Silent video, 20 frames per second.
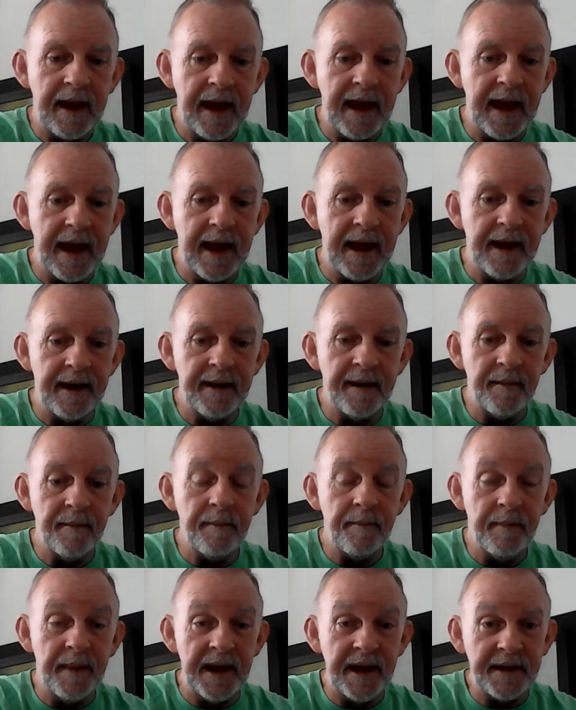And
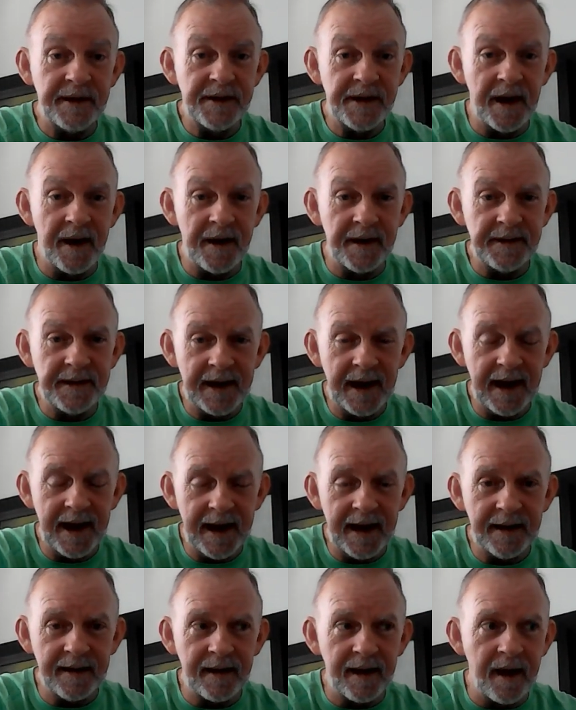Big John
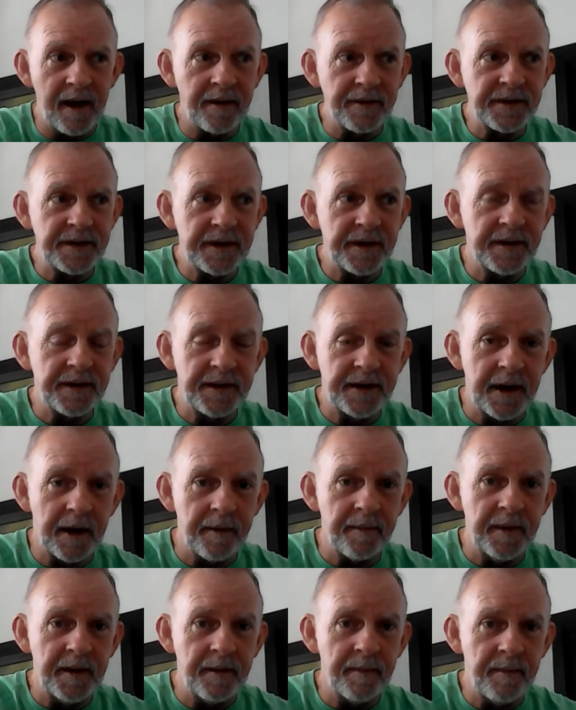Tate lost the
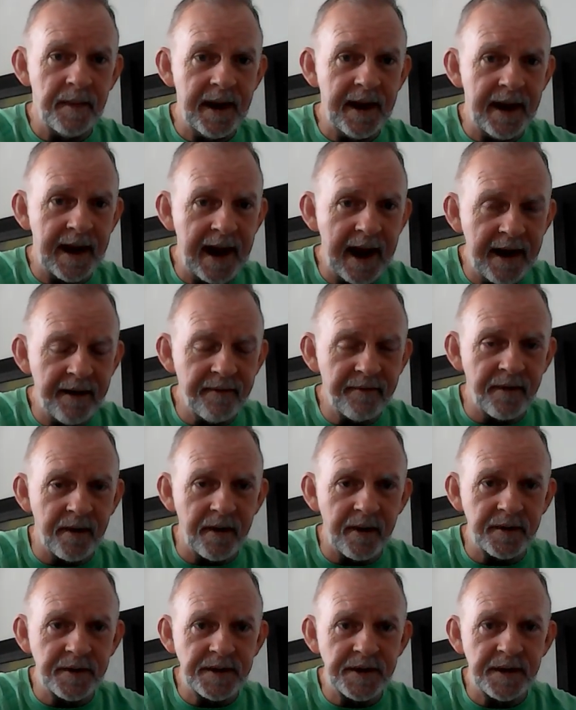WBA
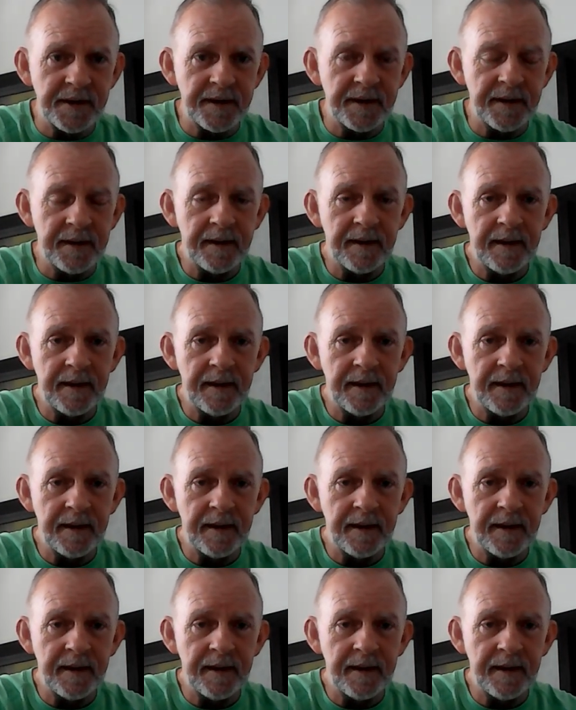version